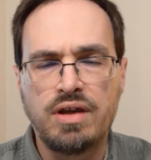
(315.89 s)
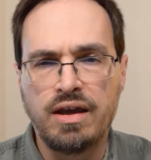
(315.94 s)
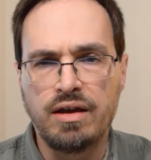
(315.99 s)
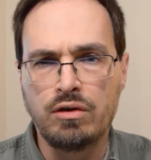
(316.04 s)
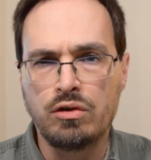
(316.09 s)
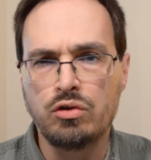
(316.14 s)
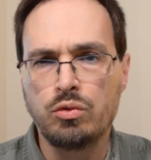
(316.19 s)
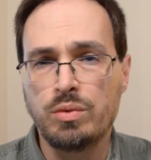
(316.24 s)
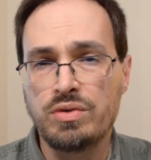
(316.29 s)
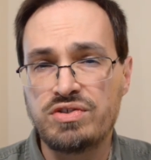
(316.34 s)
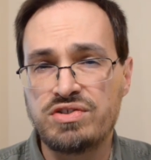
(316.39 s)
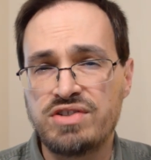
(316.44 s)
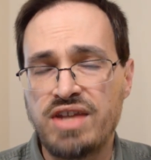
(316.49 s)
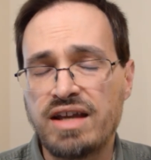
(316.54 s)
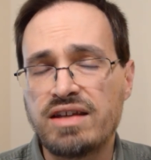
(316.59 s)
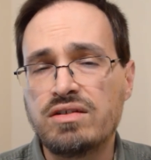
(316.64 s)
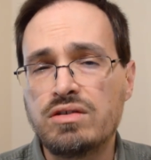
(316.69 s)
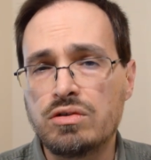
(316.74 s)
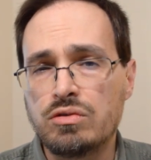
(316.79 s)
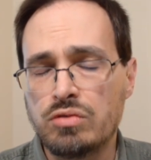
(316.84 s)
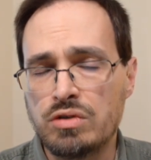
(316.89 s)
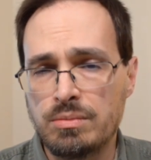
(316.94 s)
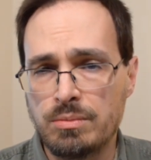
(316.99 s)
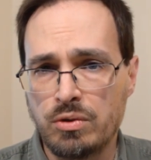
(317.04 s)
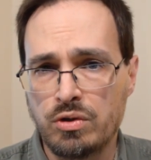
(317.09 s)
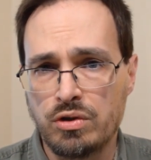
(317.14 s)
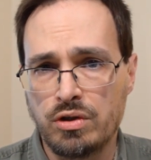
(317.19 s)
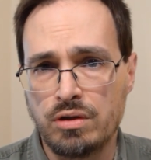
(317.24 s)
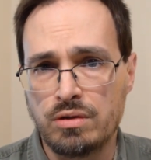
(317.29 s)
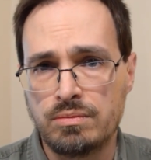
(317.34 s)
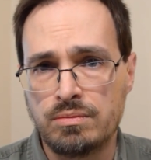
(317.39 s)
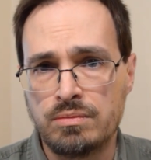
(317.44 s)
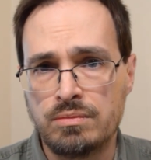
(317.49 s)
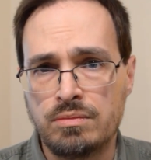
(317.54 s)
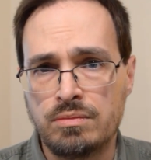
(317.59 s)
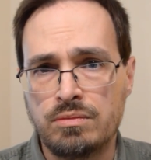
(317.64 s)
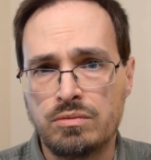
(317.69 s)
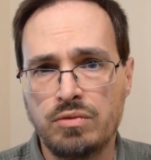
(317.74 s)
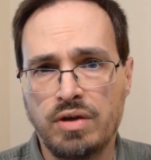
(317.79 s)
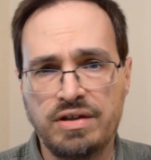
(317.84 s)
Harold with second-degree murder,
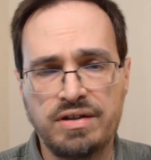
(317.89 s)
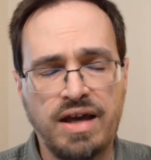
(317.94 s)
right?